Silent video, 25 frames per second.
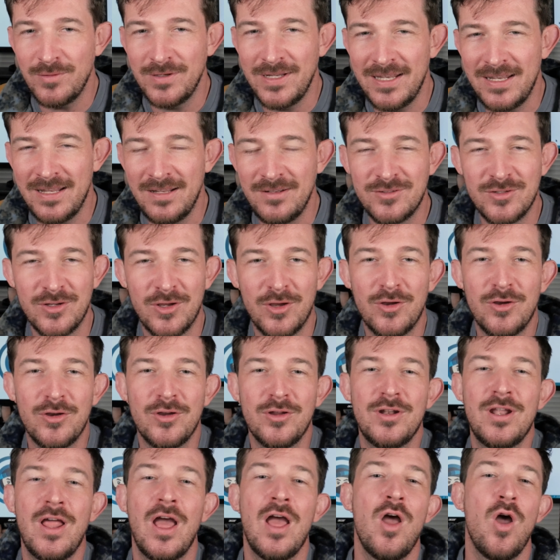needing to
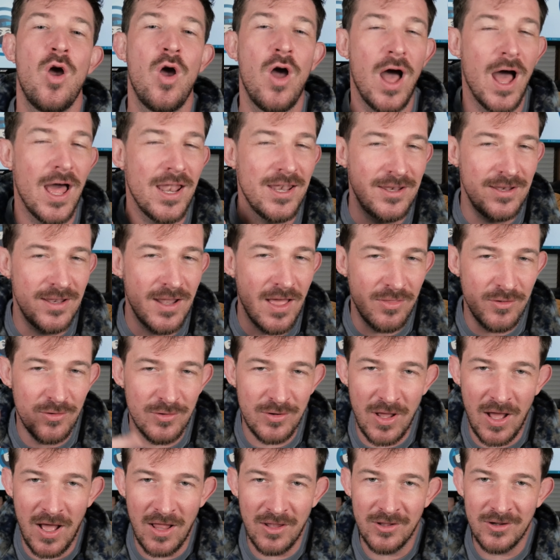earn another
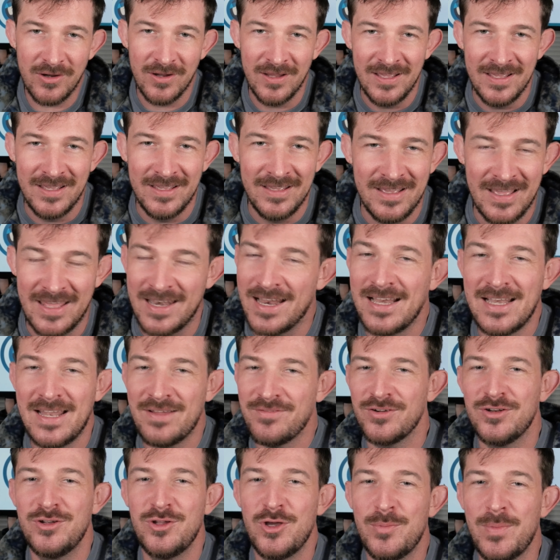dollar. And I
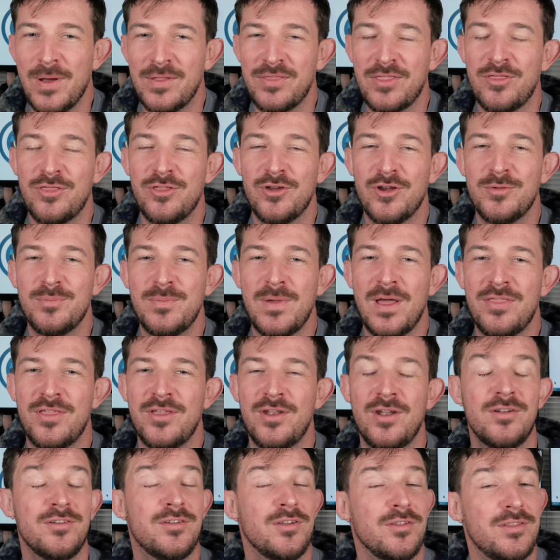never knew about the third
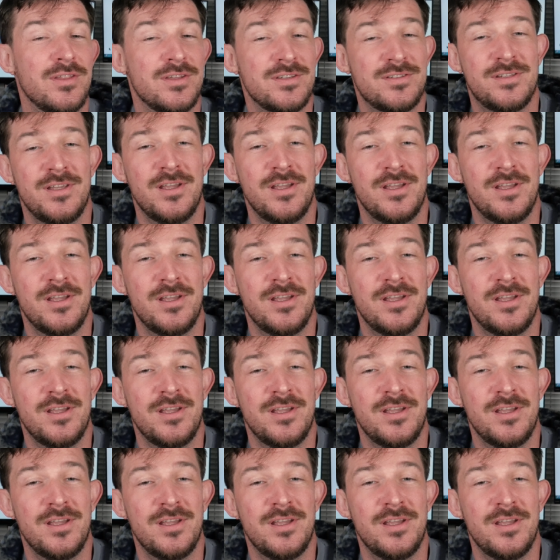method until this